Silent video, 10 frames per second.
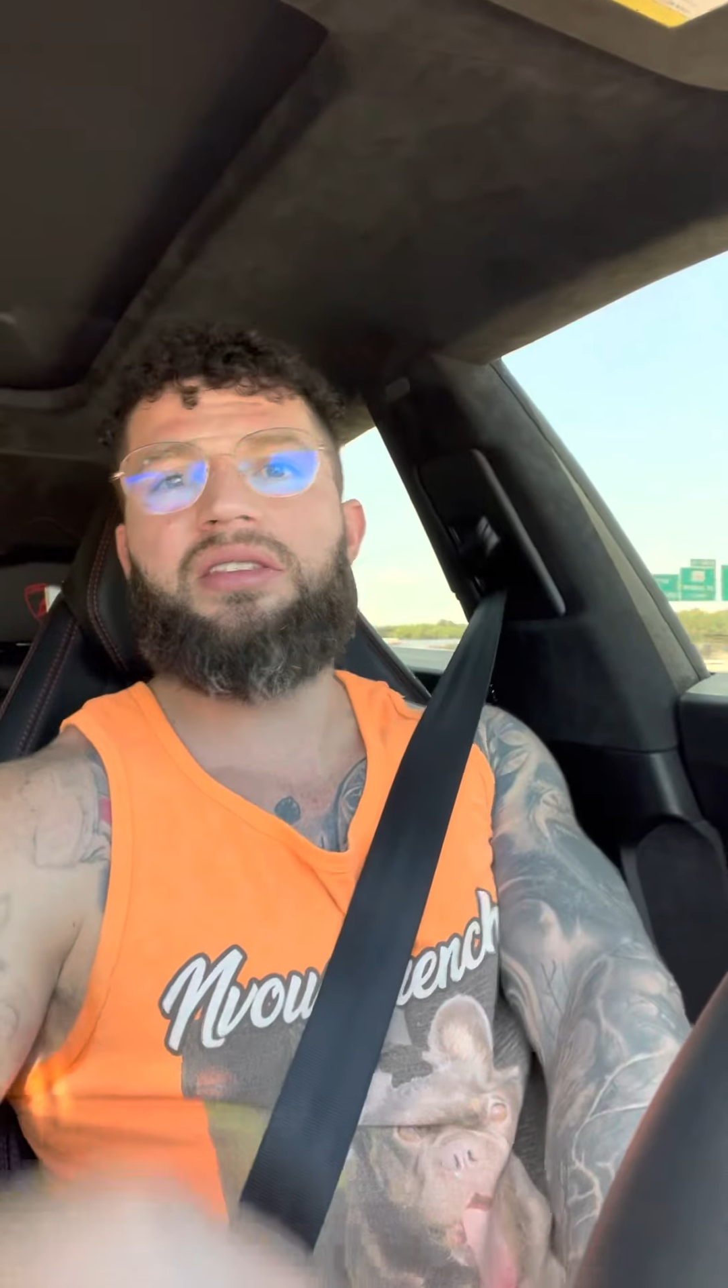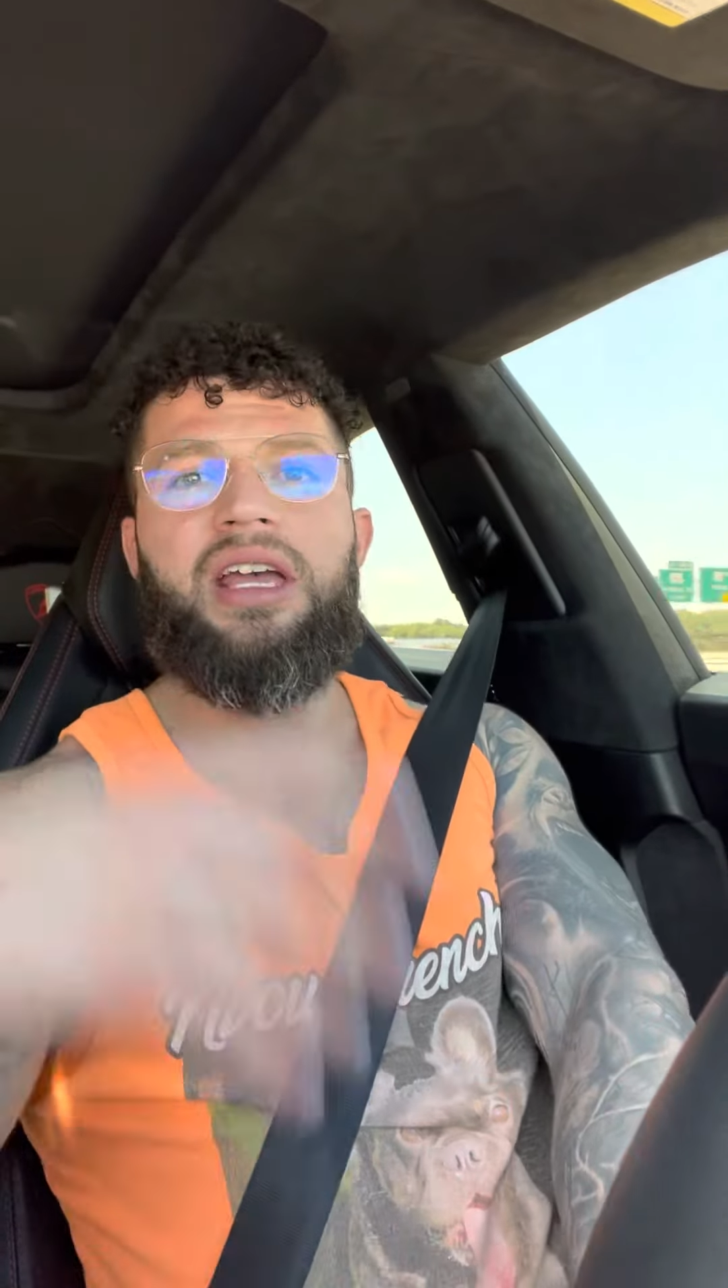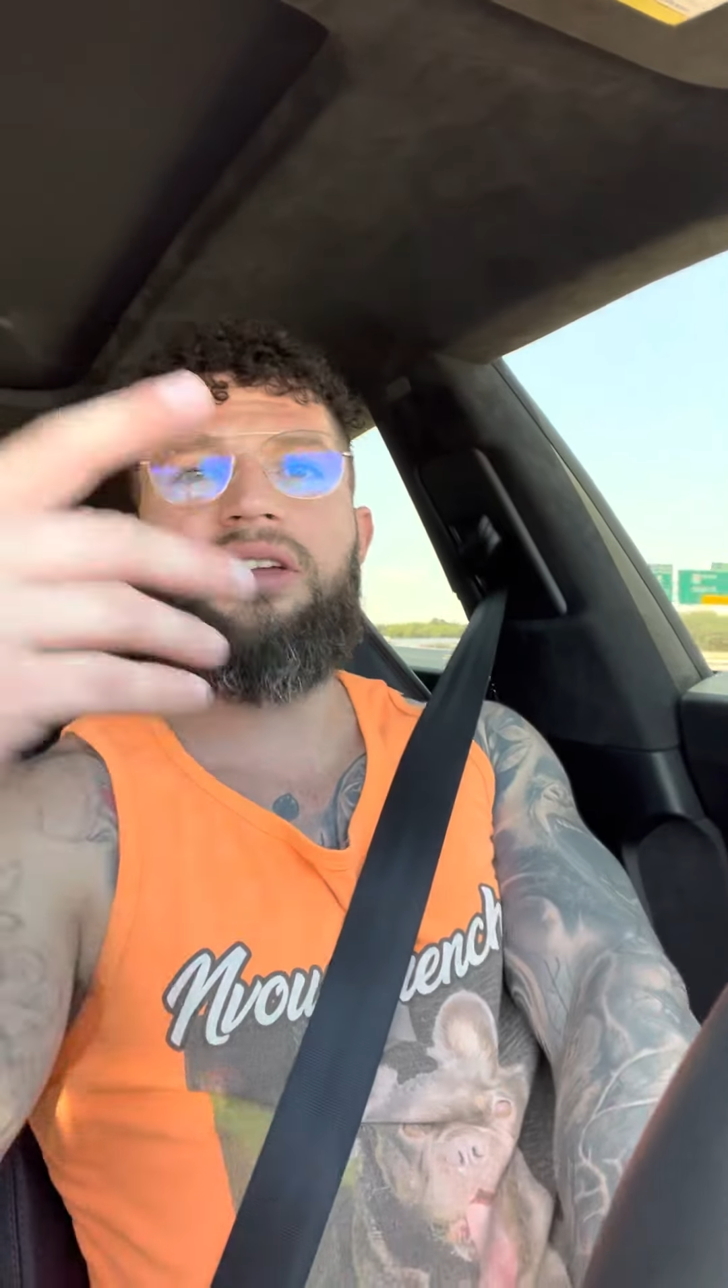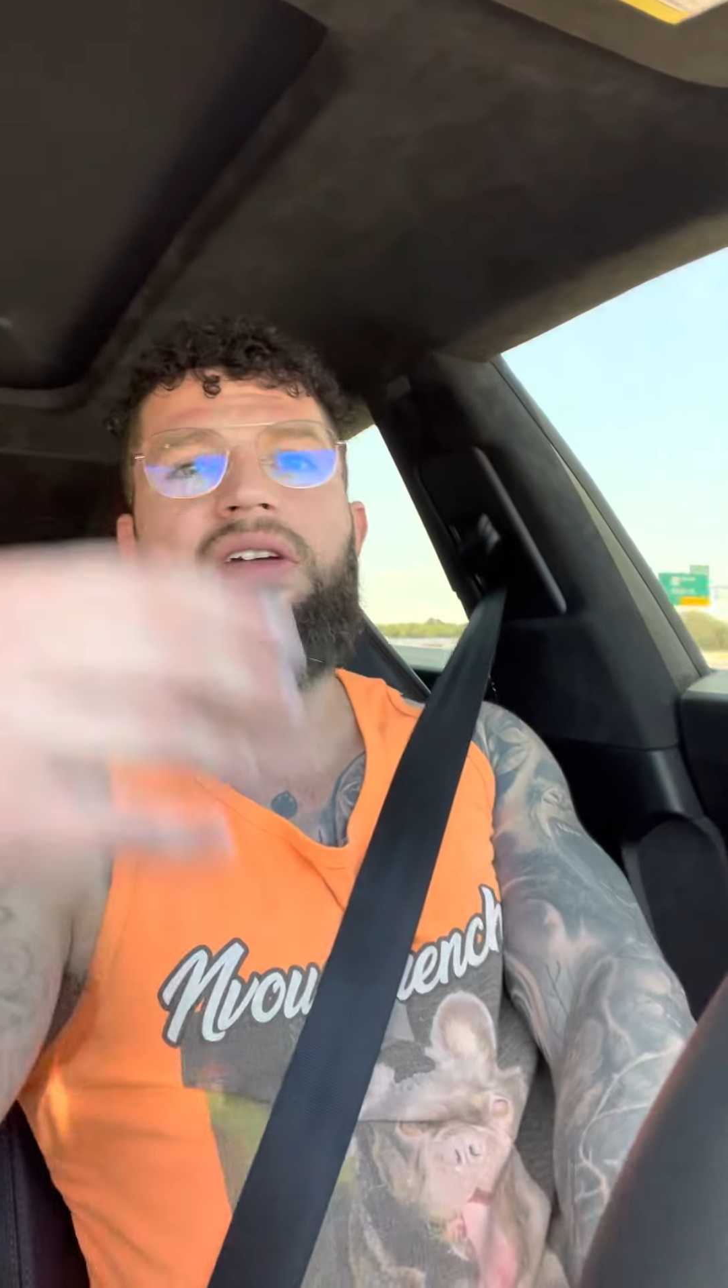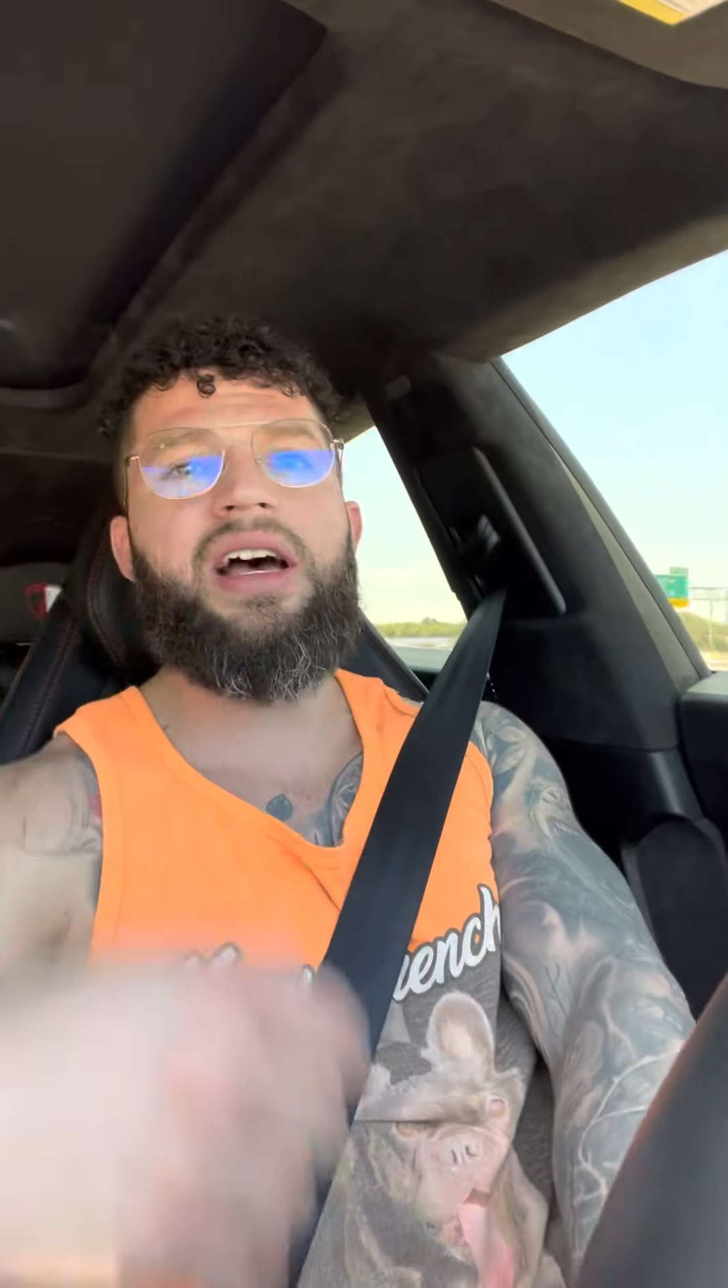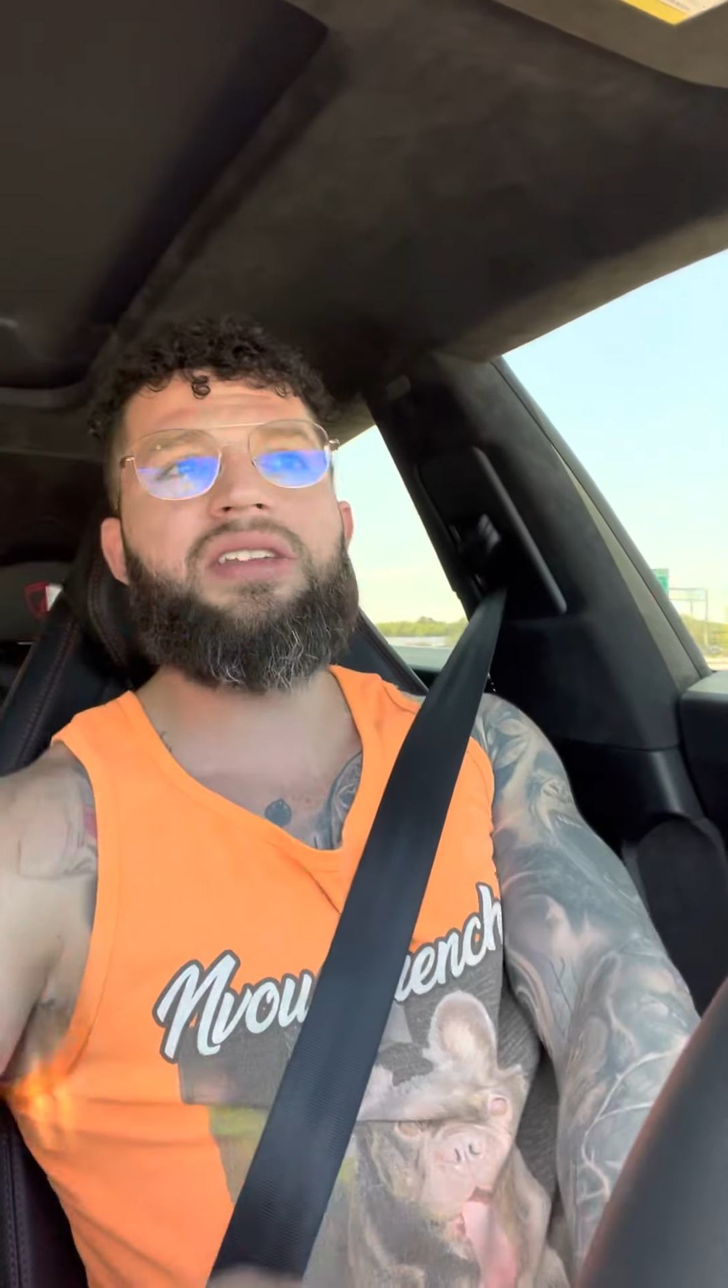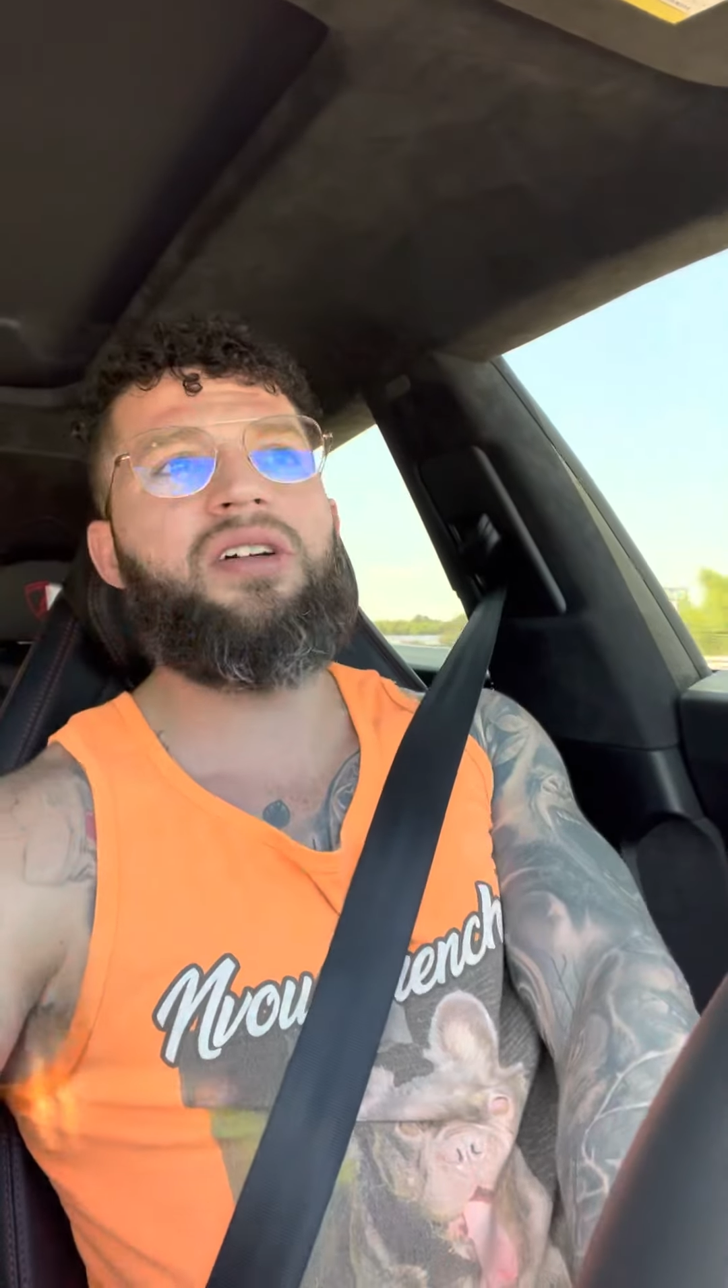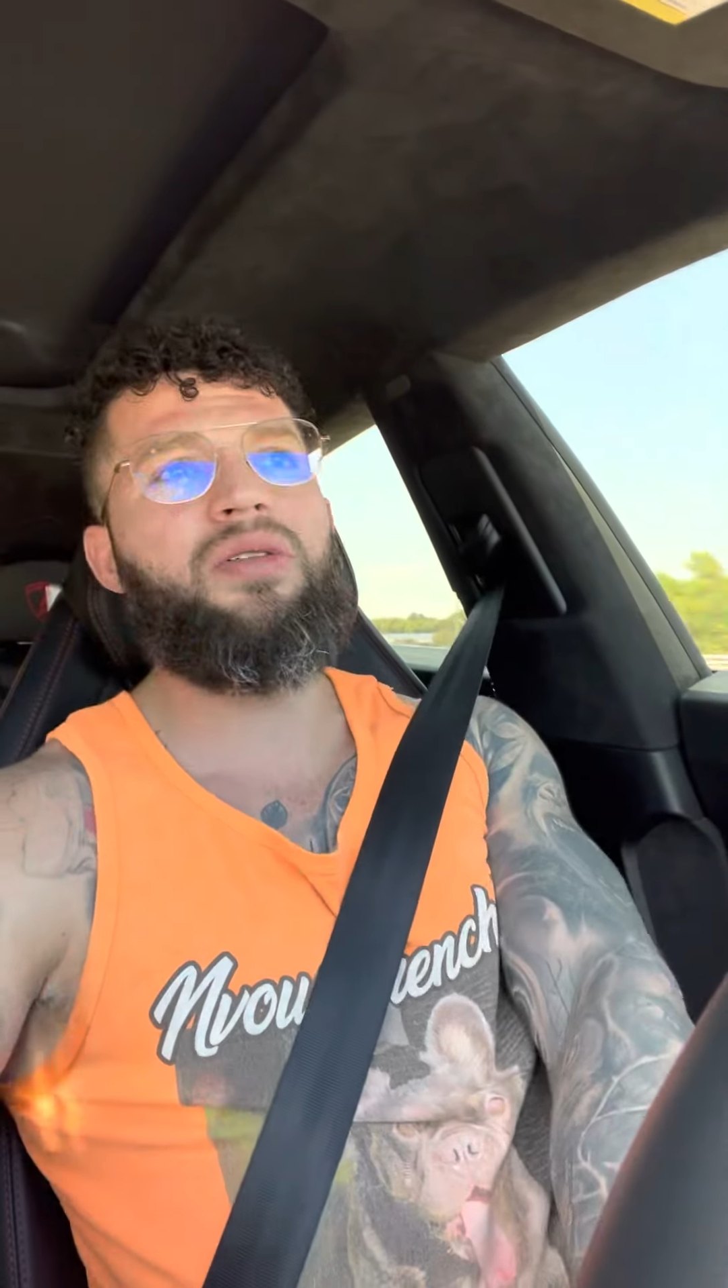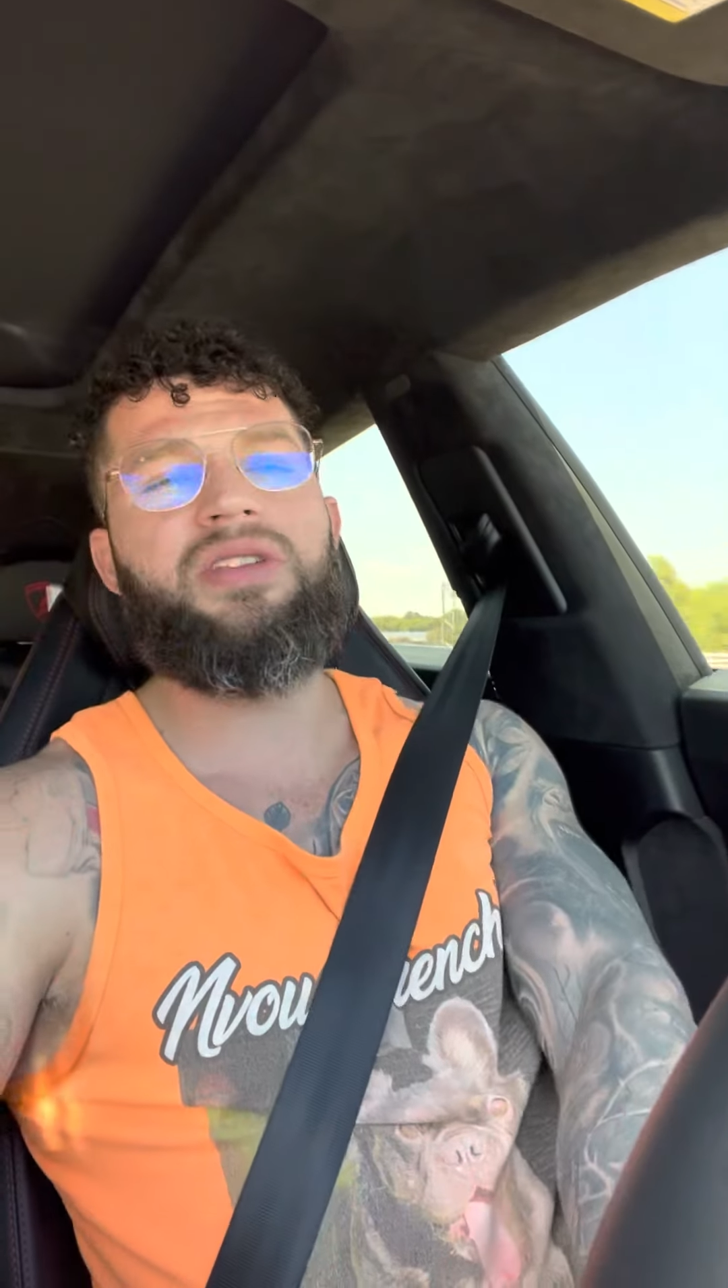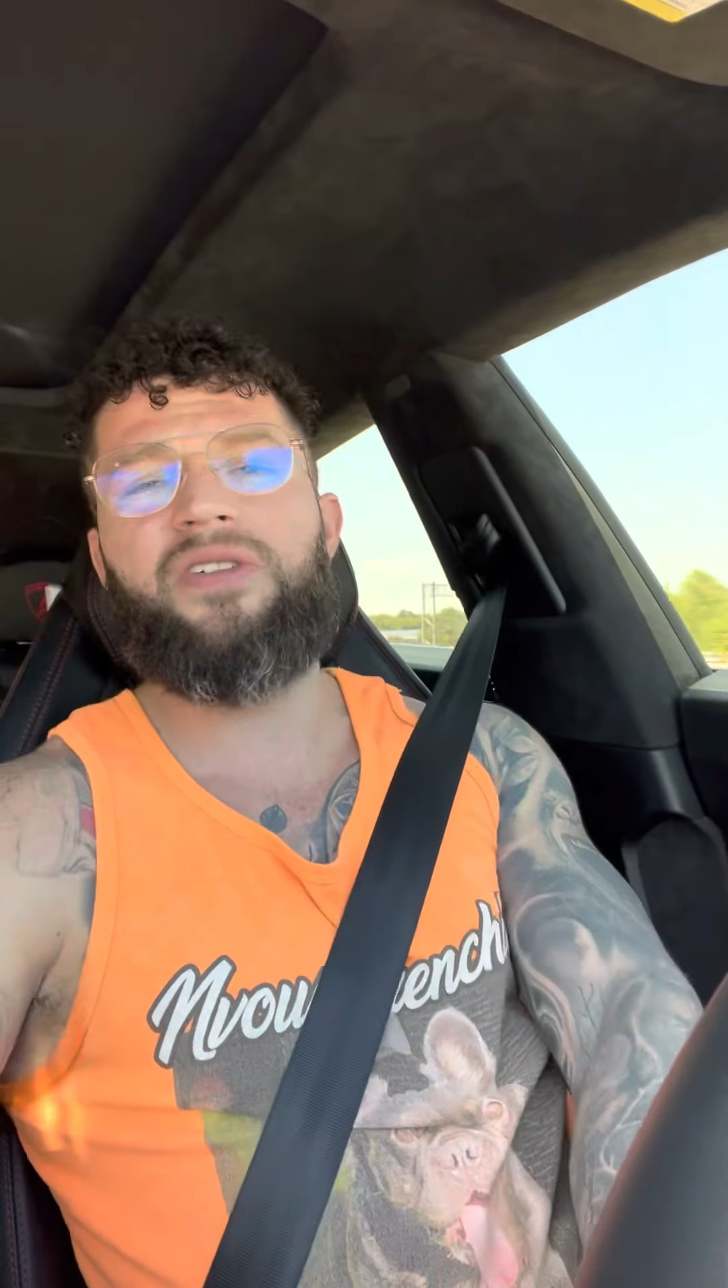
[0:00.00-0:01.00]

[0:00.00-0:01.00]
Thank you guys always